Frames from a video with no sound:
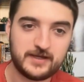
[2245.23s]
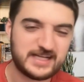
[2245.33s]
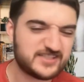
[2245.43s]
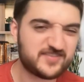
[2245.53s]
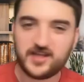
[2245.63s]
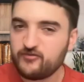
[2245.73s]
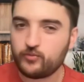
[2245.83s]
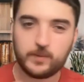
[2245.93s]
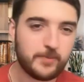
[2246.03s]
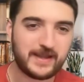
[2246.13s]
I just
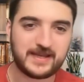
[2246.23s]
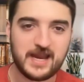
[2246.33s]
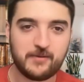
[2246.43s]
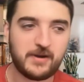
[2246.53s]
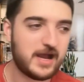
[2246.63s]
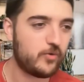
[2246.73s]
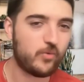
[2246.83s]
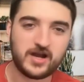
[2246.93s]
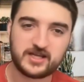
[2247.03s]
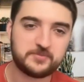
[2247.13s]
love whipping my camera out,
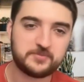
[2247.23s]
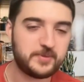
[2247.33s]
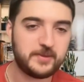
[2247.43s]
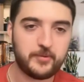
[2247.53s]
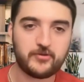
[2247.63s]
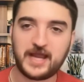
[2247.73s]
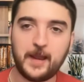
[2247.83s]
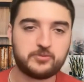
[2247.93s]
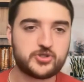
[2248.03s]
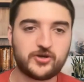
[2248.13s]
walking up to people,
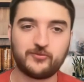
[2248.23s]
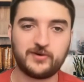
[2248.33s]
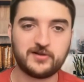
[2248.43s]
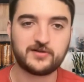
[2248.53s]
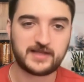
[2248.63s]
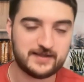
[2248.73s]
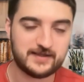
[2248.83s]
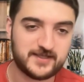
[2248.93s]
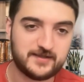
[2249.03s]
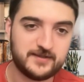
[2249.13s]
capturing real
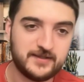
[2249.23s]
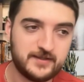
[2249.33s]
content.